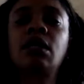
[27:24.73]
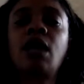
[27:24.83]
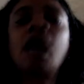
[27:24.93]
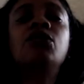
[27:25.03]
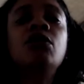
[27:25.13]

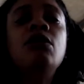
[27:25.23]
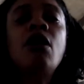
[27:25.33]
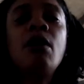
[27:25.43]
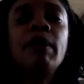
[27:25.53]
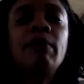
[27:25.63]
I do
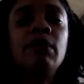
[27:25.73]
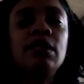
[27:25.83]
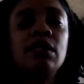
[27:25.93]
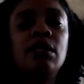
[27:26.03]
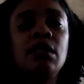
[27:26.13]
hope people
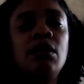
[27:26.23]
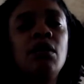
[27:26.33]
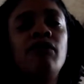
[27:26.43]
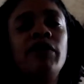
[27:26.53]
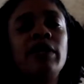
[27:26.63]
listen to the
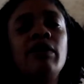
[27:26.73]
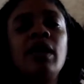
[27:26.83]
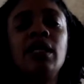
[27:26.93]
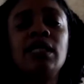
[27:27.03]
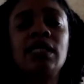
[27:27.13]
whole video
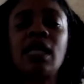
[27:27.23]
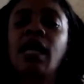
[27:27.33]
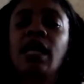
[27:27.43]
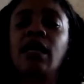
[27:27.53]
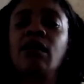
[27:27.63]
and understand,